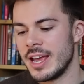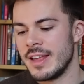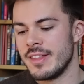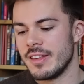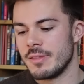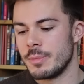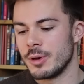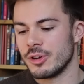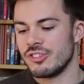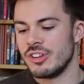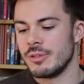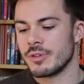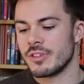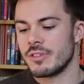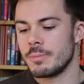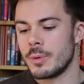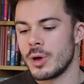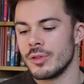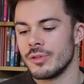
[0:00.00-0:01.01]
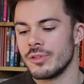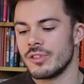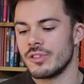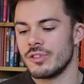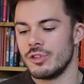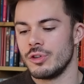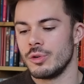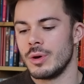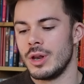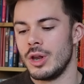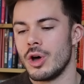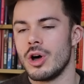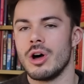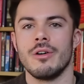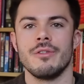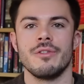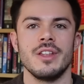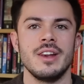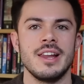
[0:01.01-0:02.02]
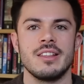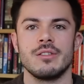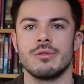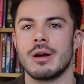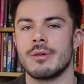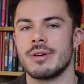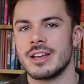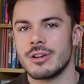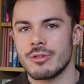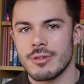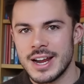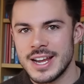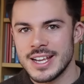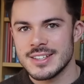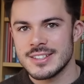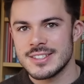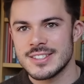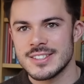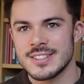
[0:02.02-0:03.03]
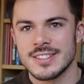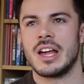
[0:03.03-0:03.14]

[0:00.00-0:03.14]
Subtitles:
In this book, she responds to a lot of the literary greats,